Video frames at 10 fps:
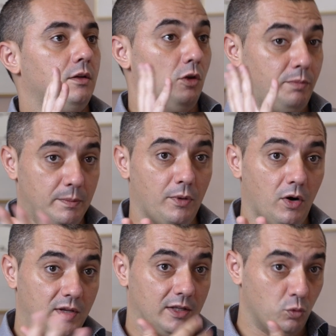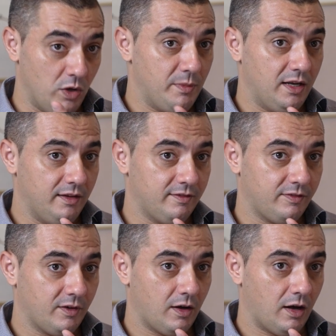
the people that we believe